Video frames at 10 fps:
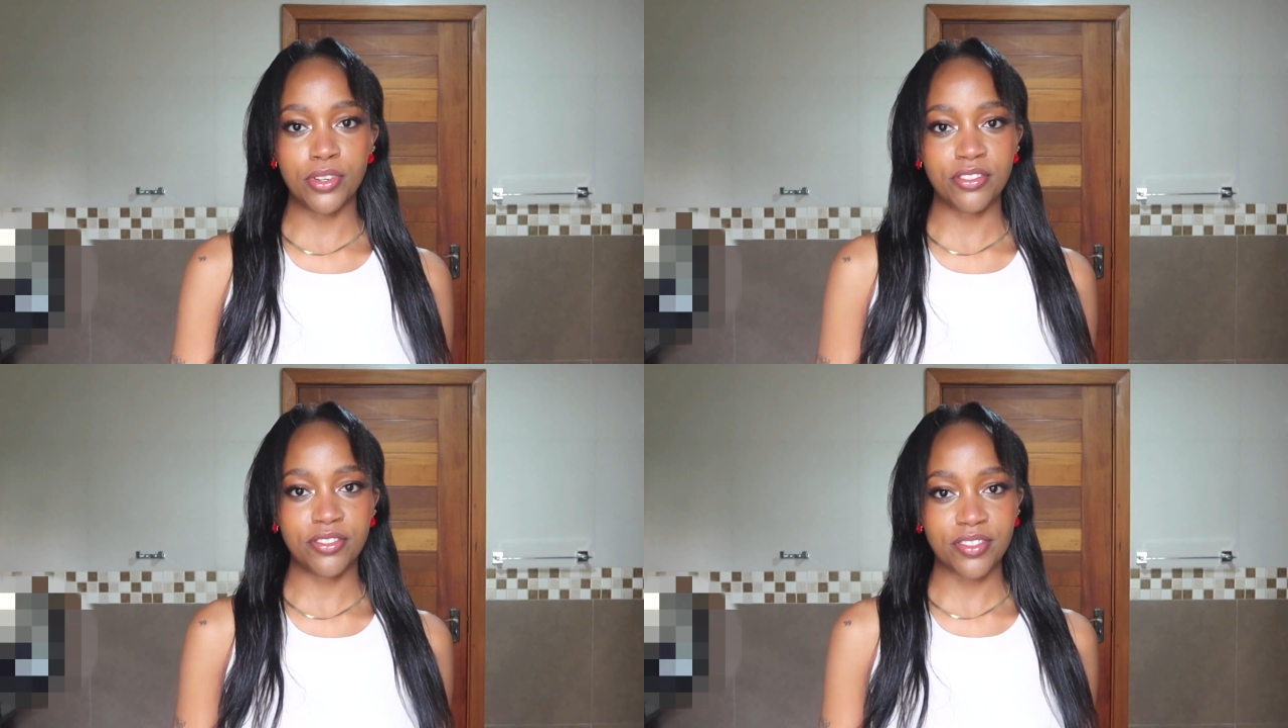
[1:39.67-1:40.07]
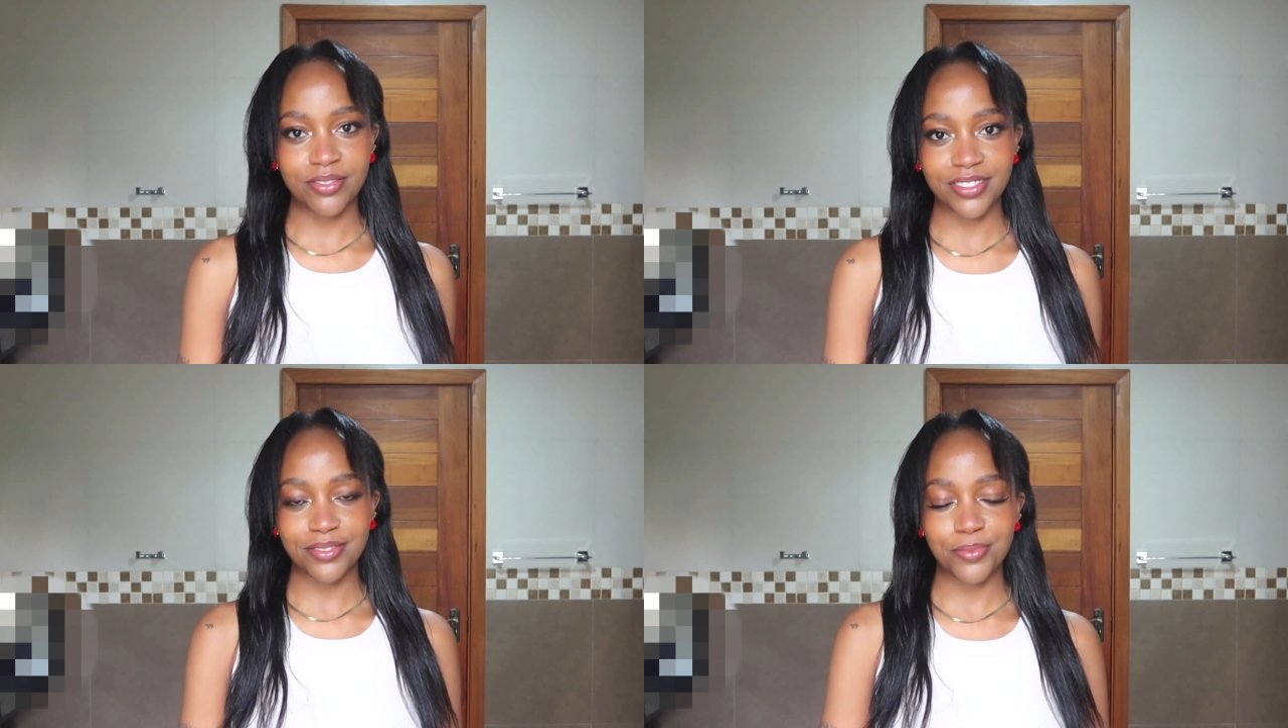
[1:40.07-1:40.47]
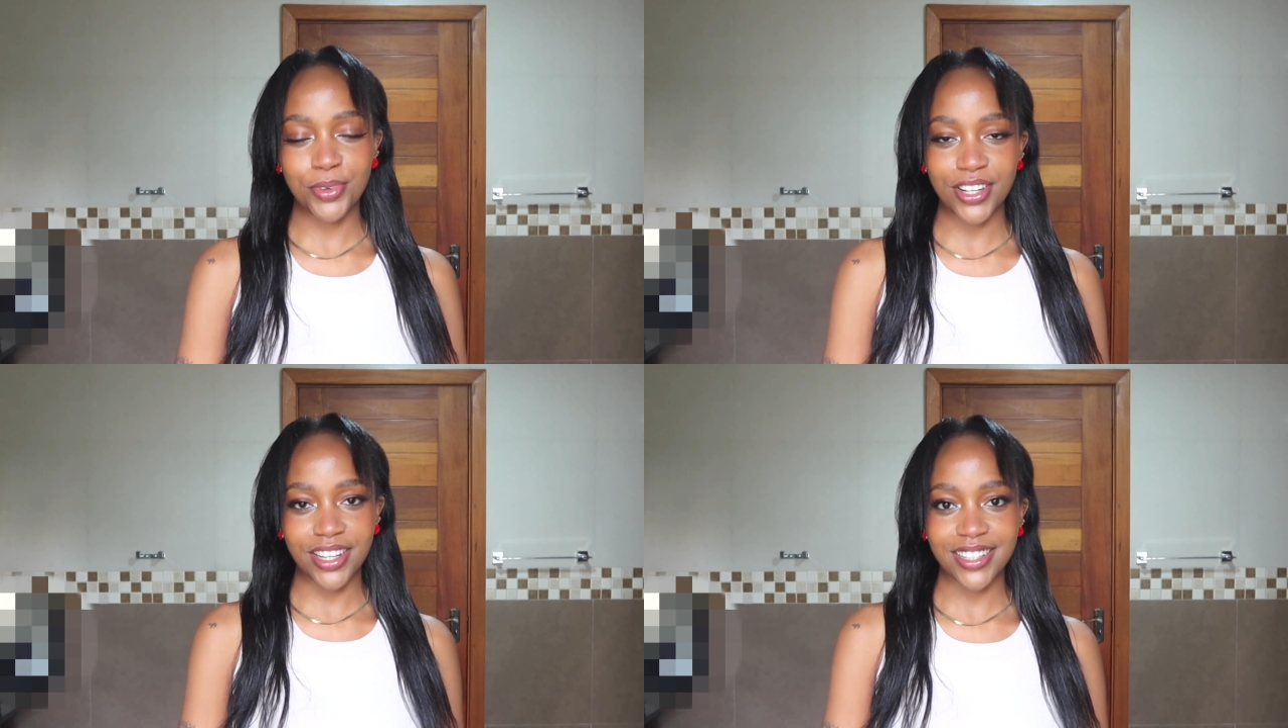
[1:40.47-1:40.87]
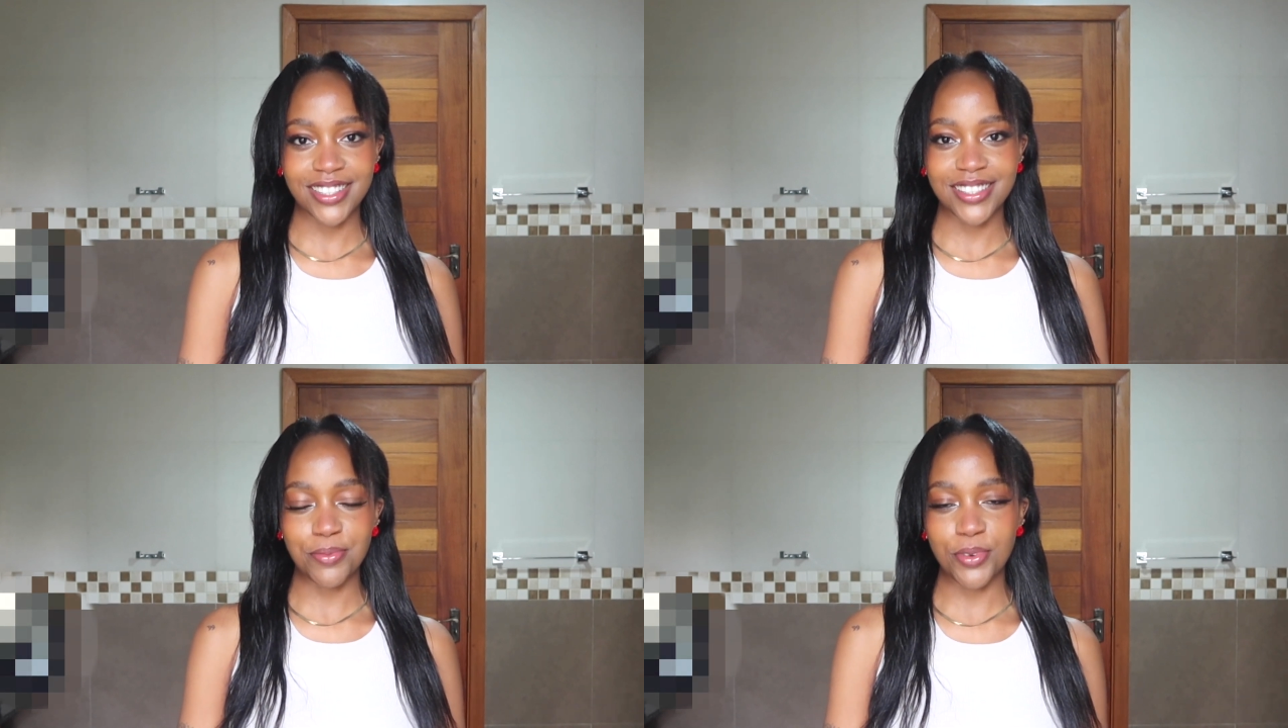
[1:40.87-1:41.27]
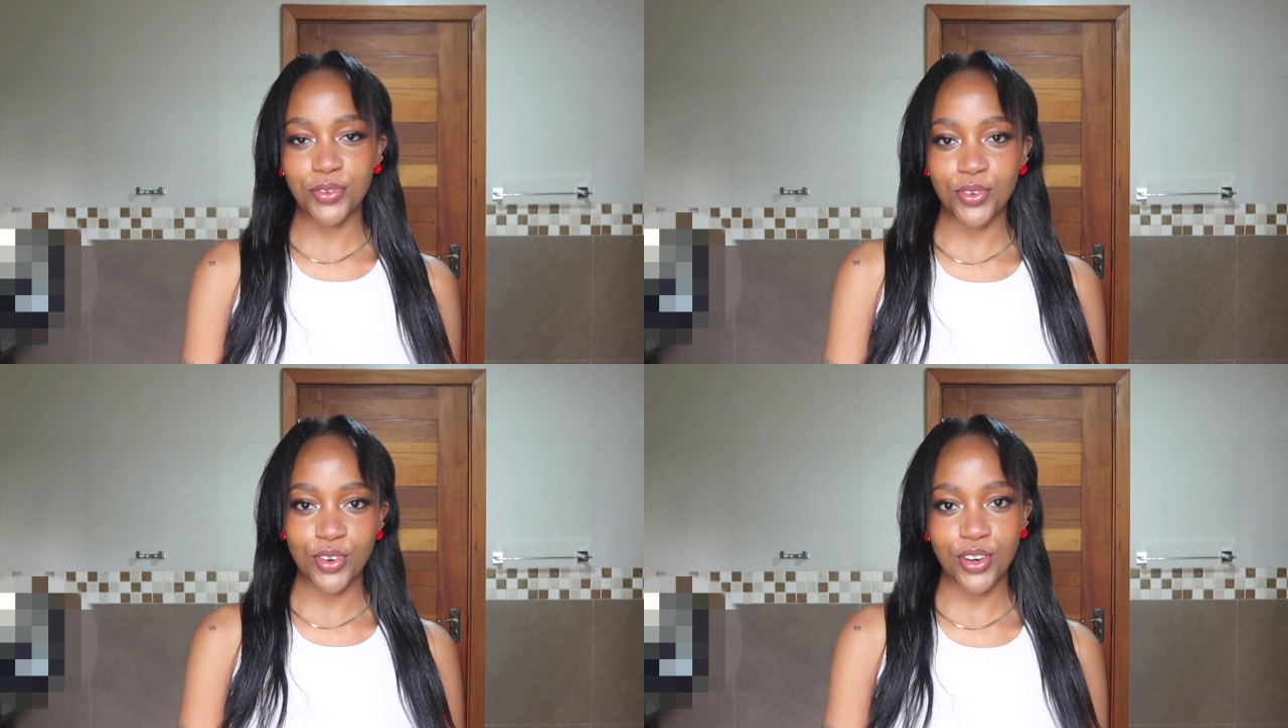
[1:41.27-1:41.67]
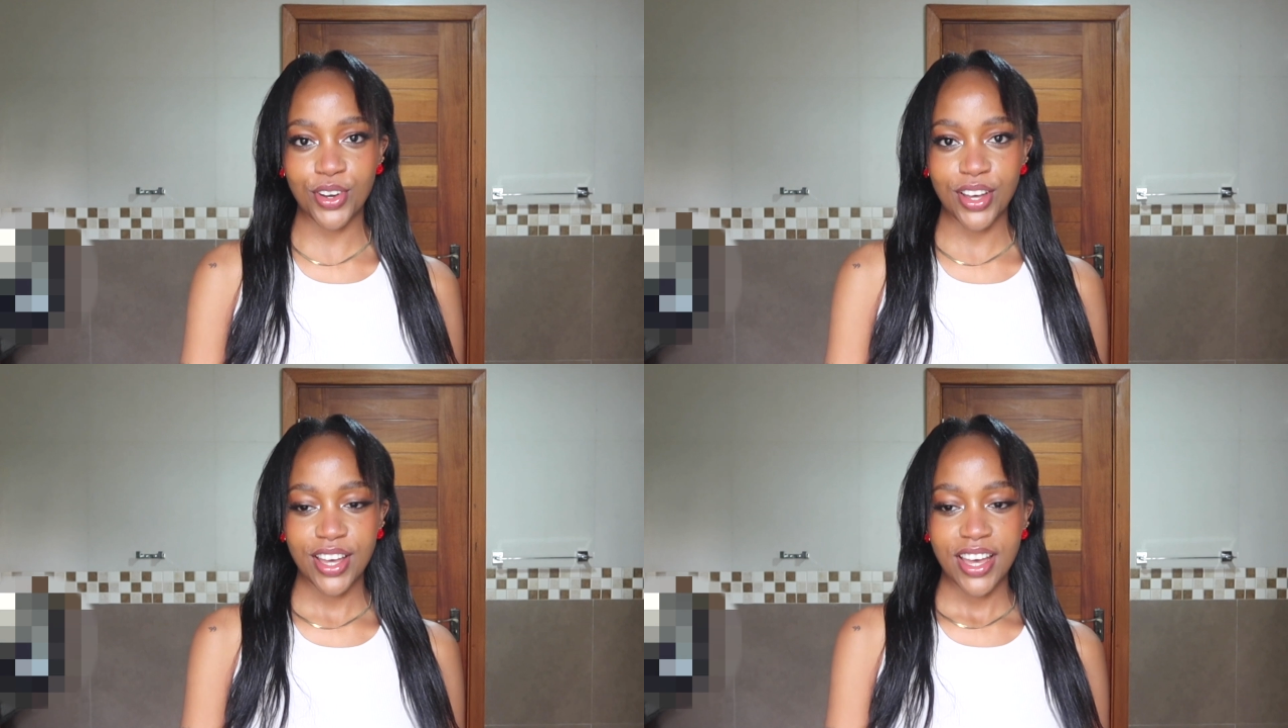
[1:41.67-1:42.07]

of products before